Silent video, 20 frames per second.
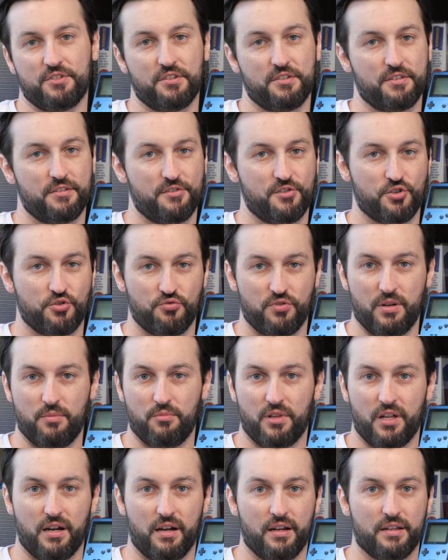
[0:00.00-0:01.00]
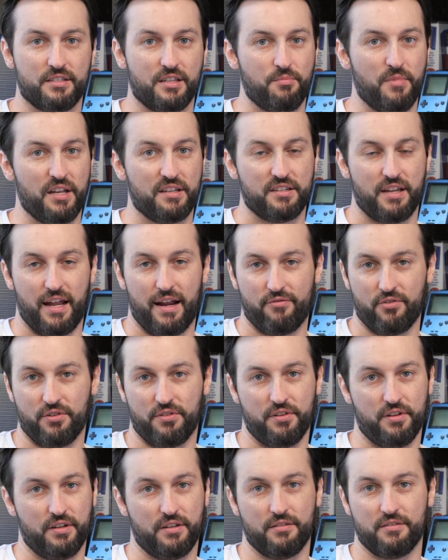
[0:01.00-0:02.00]
it just streamlines and makes
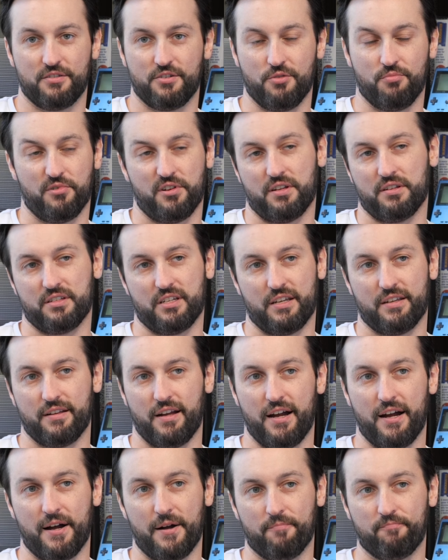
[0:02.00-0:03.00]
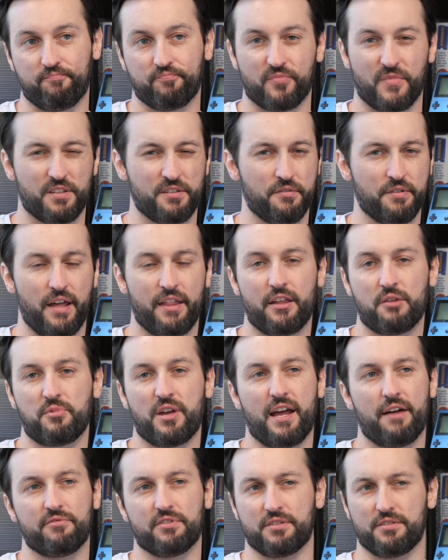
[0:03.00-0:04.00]
everything super easy. Um, so now that
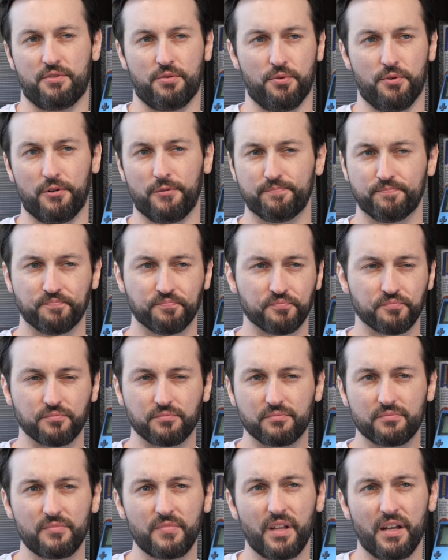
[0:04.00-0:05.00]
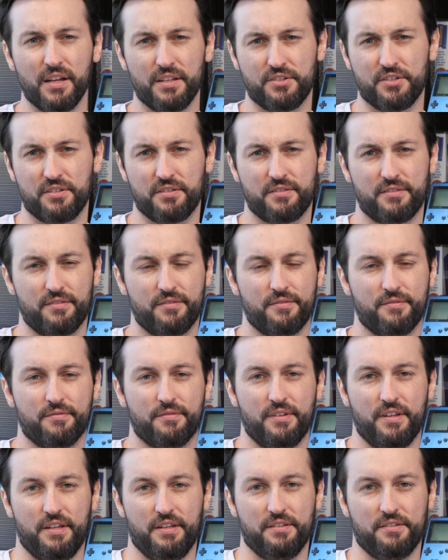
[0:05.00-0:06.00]
we have this tool, it just
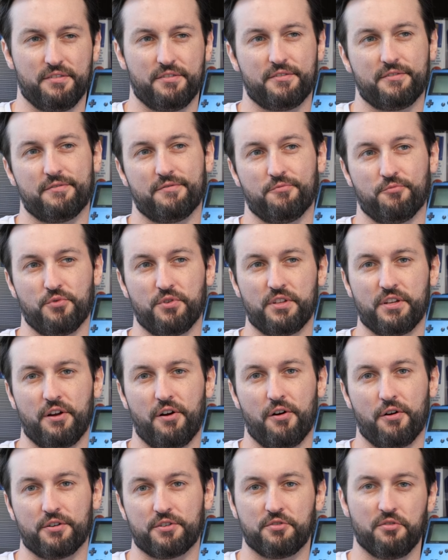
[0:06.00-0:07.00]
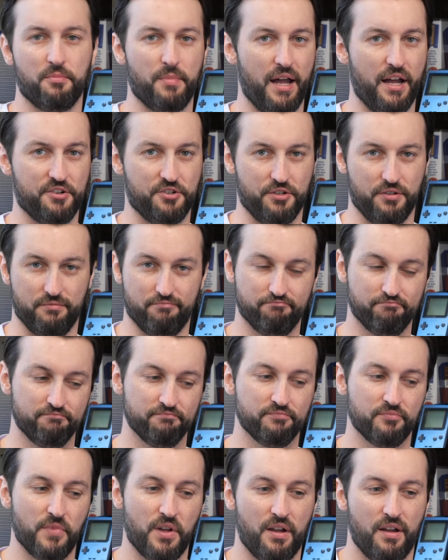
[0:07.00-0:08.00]
is really hard to imagine
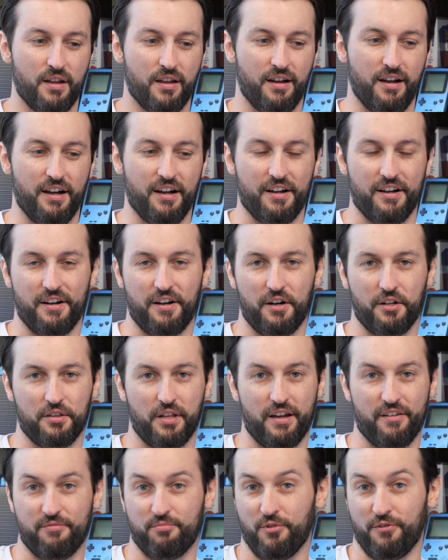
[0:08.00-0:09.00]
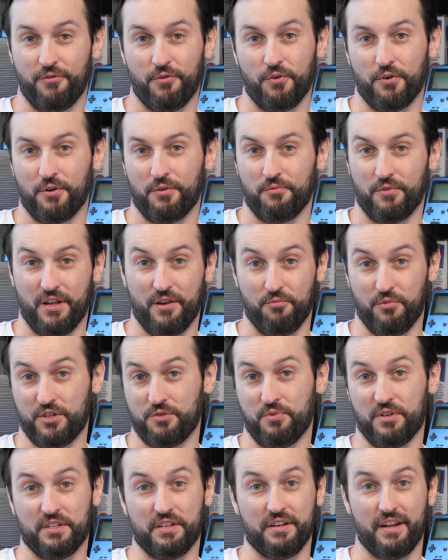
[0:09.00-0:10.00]
uh, a life before in
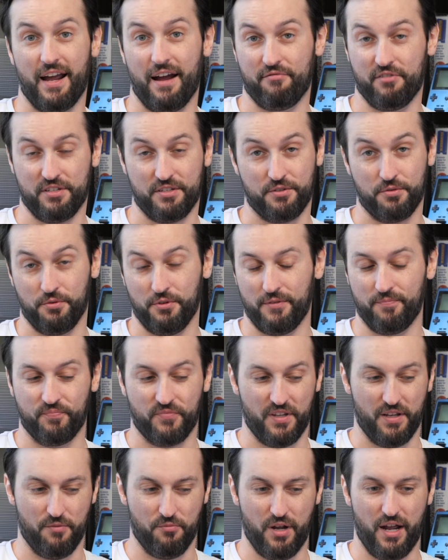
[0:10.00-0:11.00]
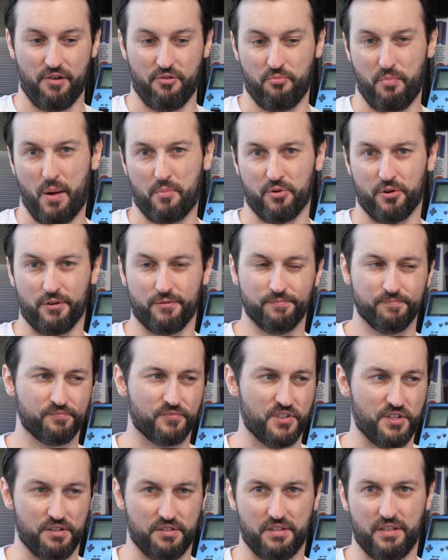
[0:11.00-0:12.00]
which we didn't have this tool. I remember
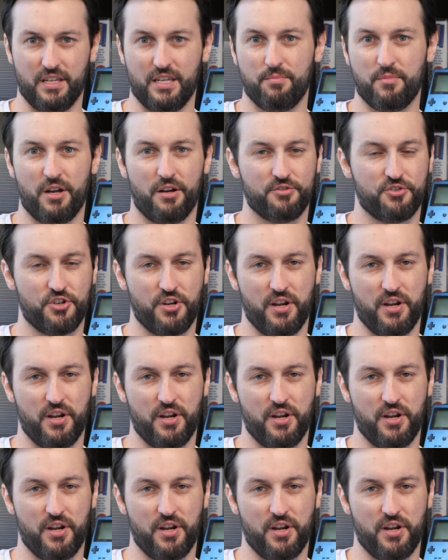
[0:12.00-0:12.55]
just email